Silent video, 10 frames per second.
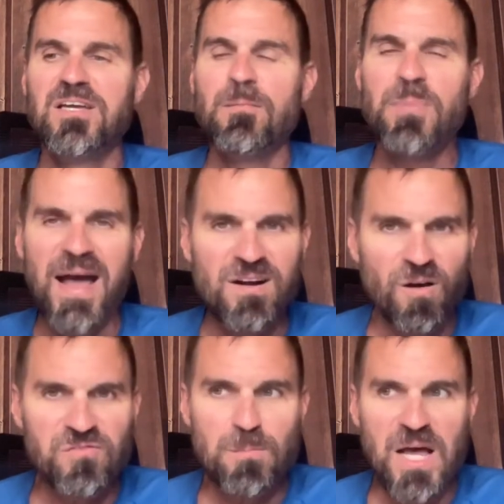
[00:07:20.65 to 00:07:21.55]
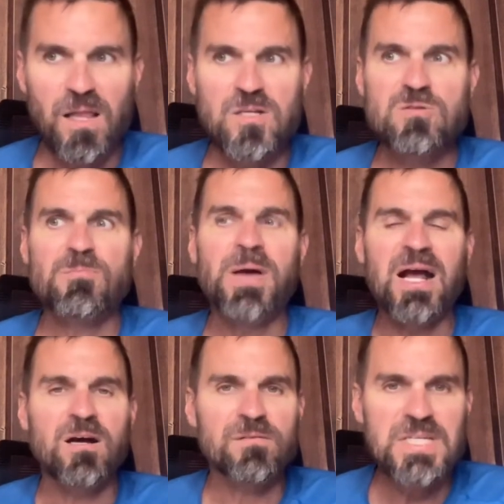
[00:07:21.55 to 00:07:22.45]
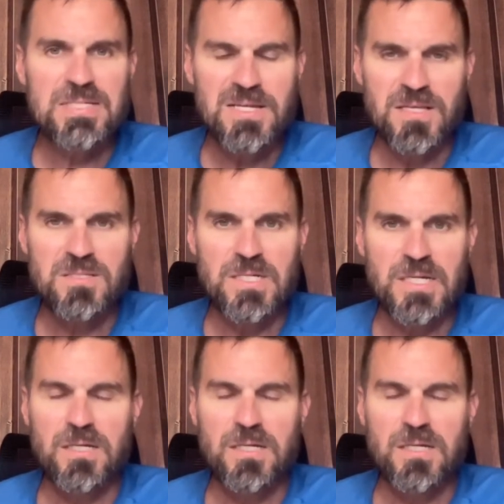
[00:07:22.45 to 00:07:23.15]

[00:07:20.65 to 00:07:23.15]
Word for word: back off the mileage, back off the intensity,